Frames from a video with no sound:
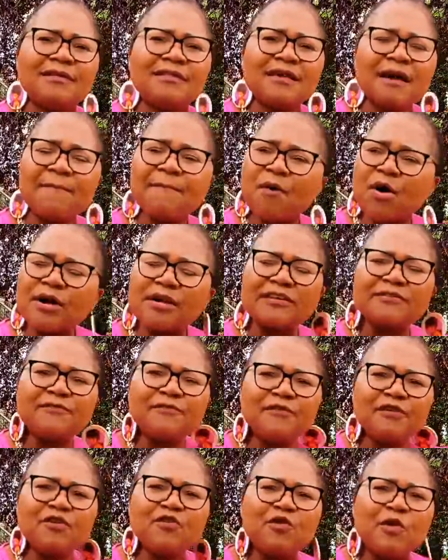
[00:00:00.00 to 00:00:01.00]
They are mortgage
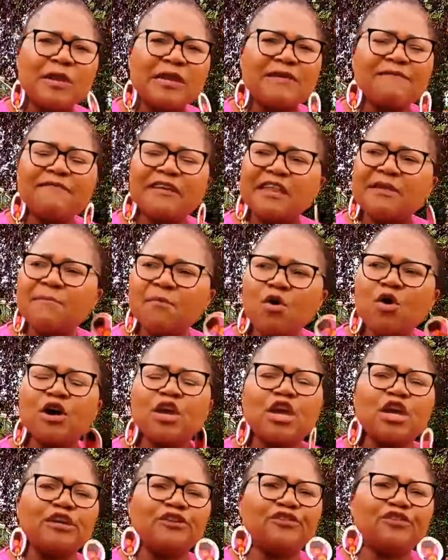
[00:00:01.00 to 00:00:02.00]
free. You don't have any
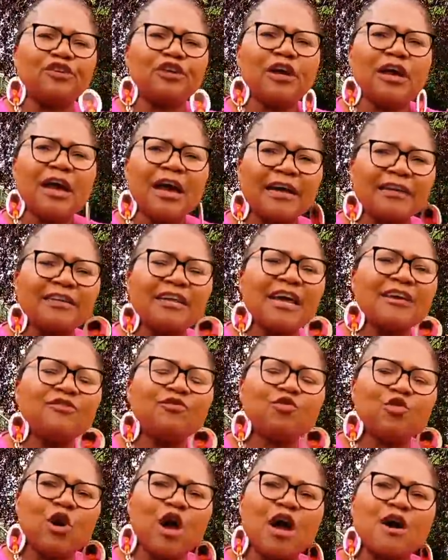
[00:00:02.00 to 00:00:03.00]
mortgage
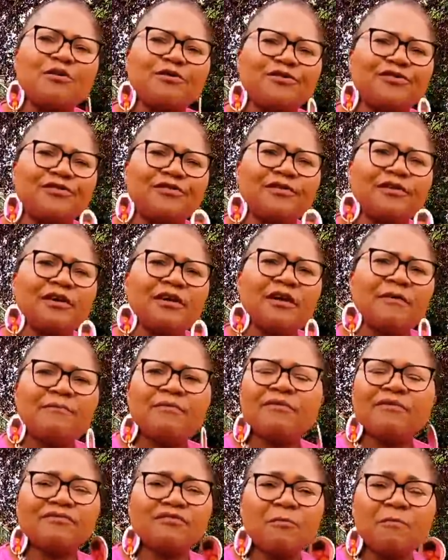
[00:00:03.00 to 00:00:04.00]
attached to a house
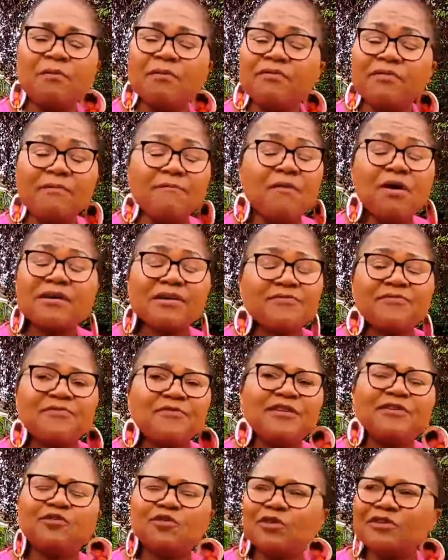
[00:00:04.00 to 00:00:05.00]
because we build them mortgage
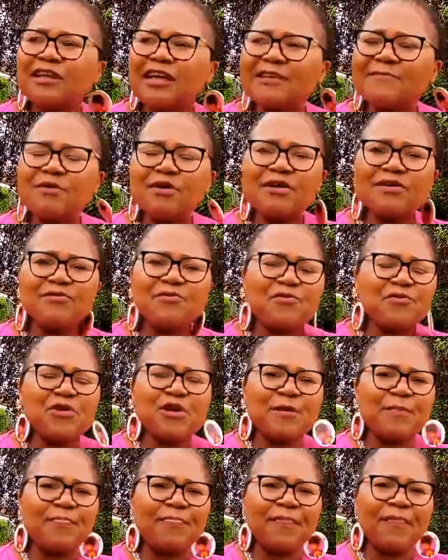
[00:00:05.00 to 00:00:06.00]
free, totally mortgage free.